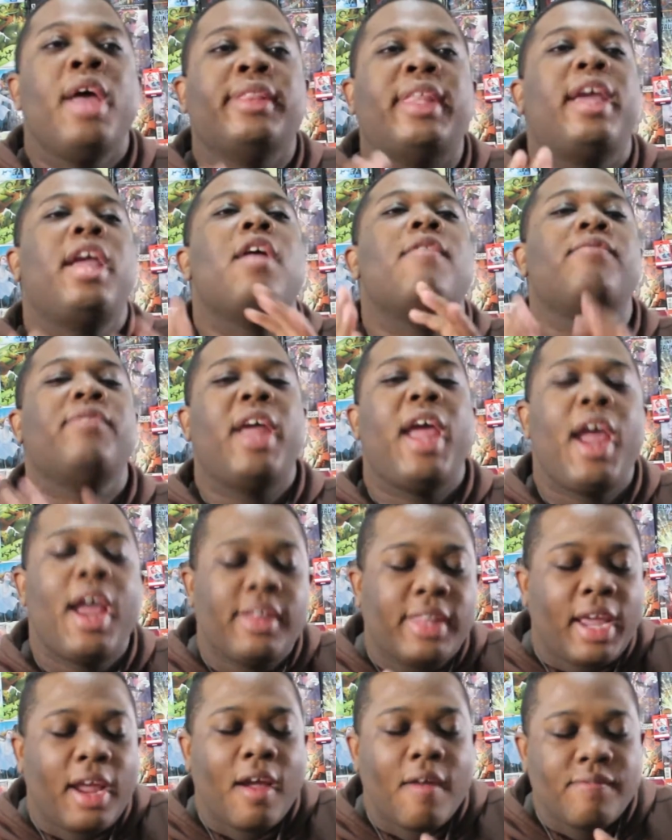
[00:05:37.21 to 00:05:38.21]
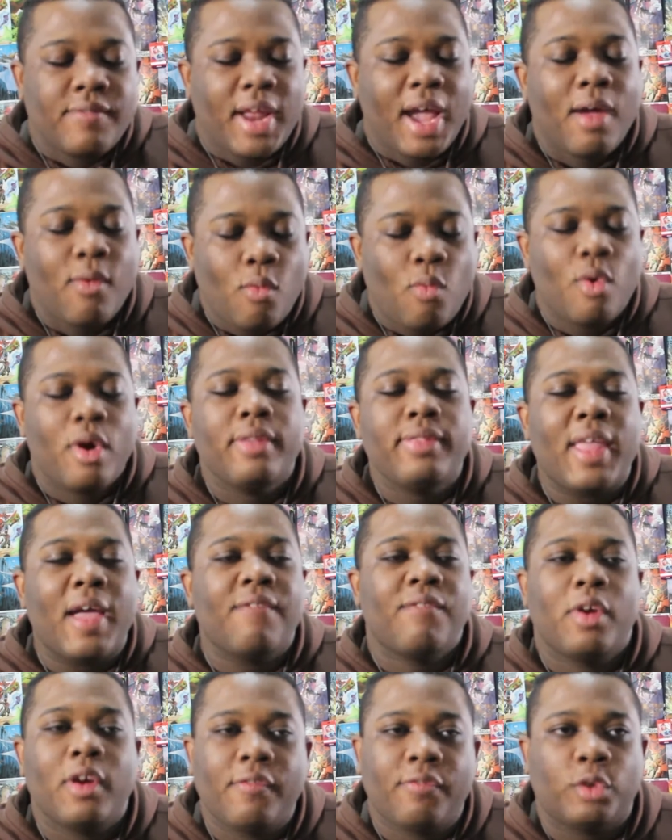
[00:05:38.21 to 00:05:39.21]
They could they, they could have not won
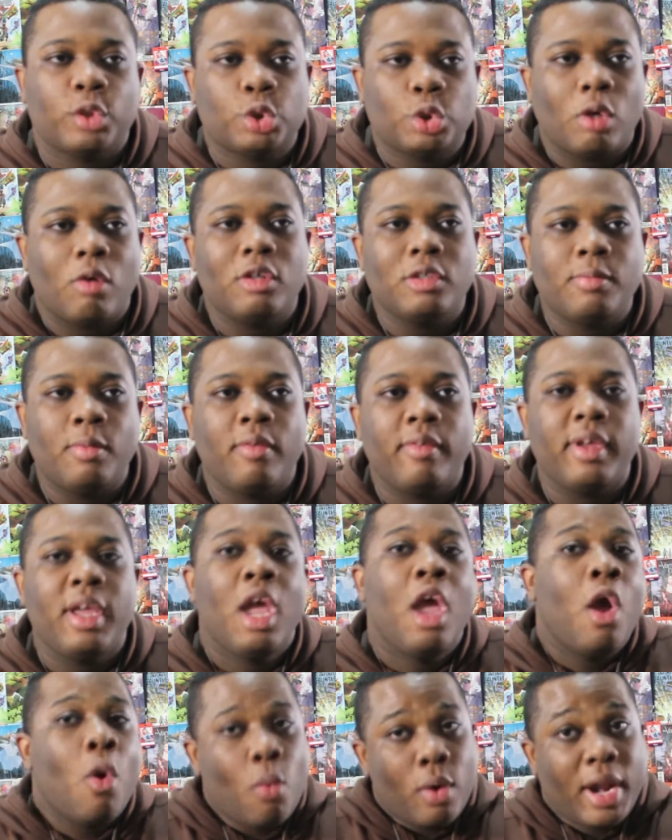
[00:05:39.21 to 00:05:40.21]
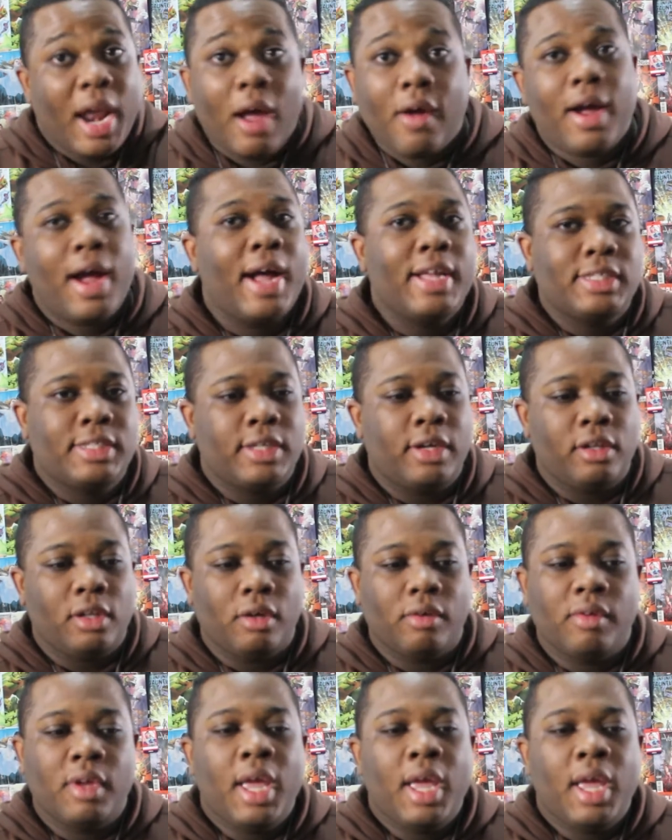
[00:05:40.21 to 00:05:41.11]
that very first Star Wars movie without Han Solo.